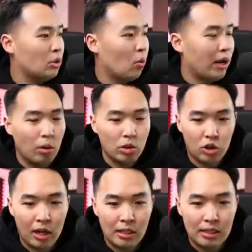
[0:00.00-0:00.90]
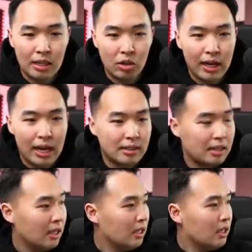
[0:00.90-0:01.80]
to what I was trying to tell you
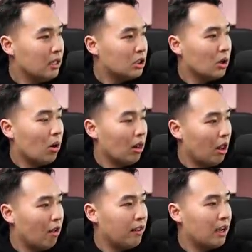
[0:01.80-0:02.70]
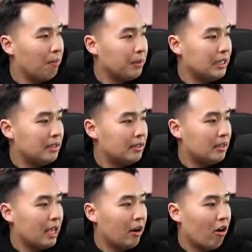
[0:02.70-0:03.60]
guys, so a lot of the
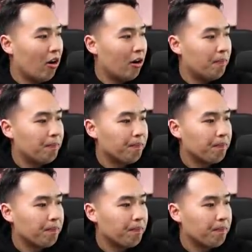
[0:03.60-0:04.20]
companies that are